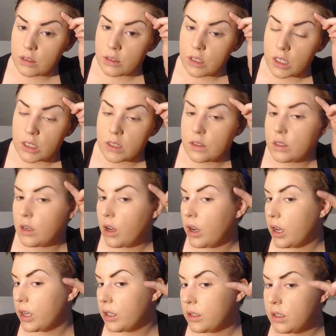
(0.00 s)
it
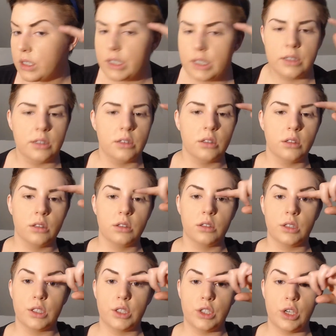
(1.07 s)
doesn't
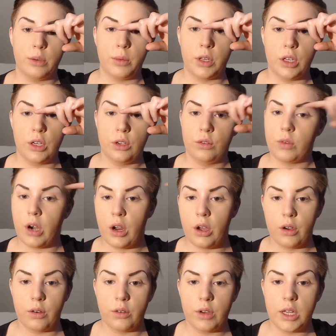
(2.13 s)
legitimately
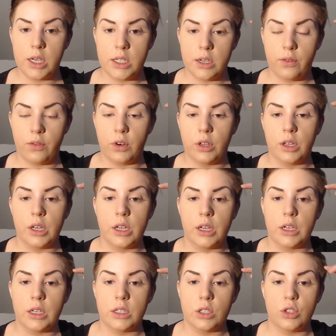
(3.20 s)
grow any differently,
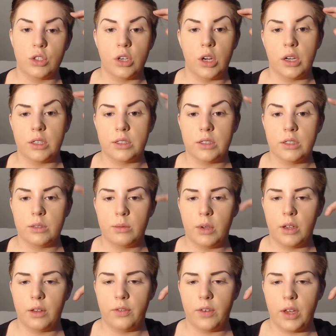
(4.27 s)
it's just
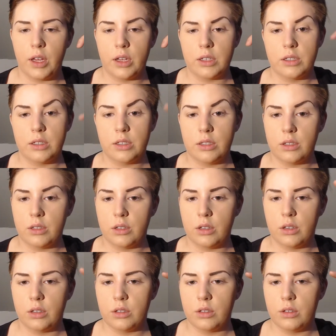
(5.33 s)
my face
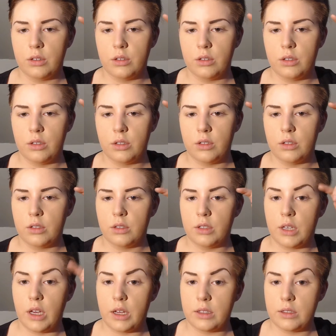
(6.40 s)

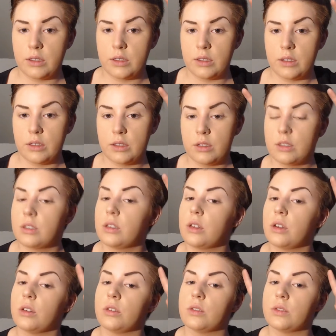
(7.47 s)

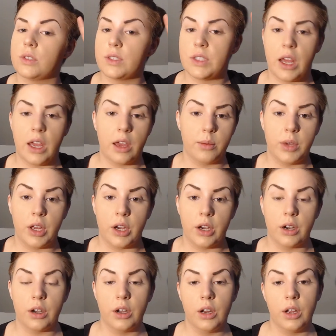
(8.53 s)
it'll stay up
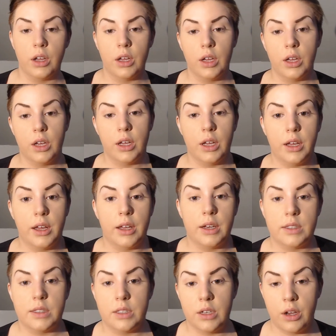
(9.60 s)
here, and
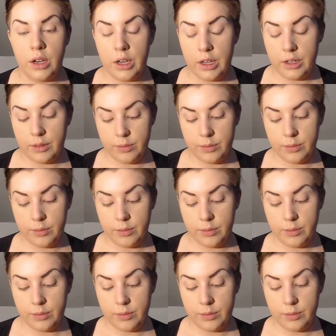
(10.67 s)
it's not,